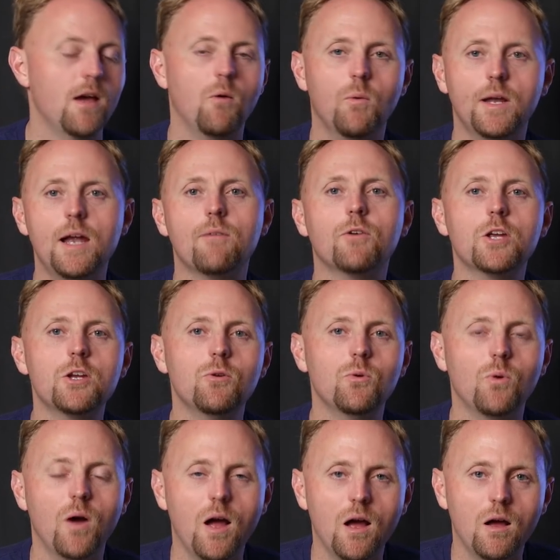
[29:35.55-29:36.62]
whatever
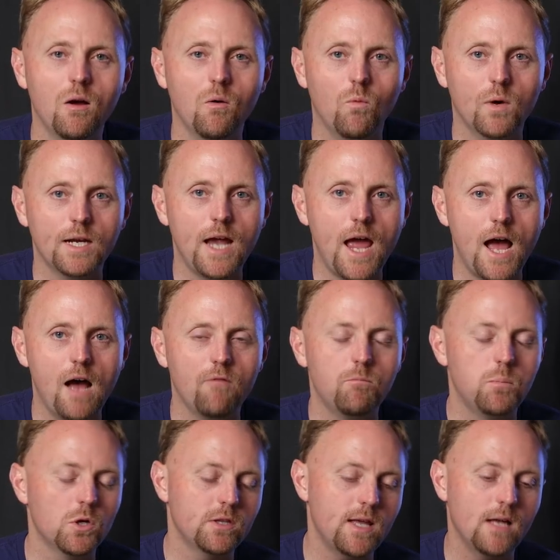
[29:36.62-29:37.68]
you want to
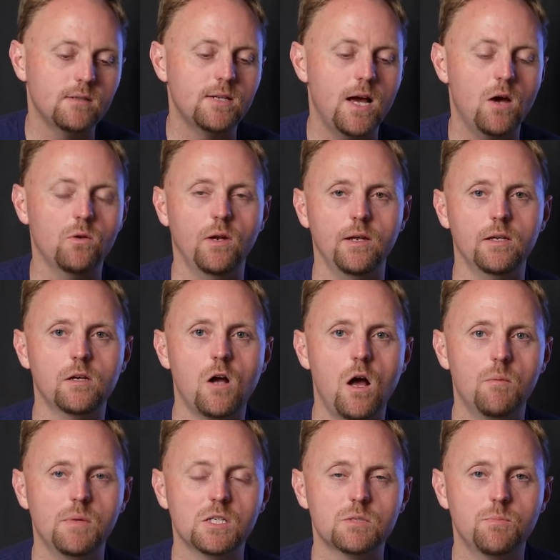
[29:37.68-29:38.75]
have, put that down in the
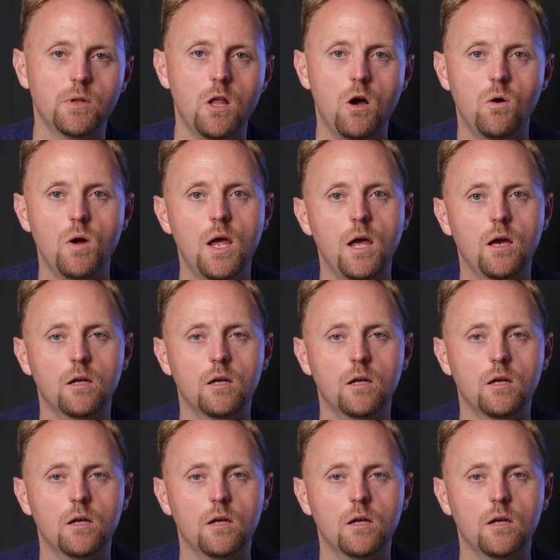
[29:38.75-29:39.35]
comments below,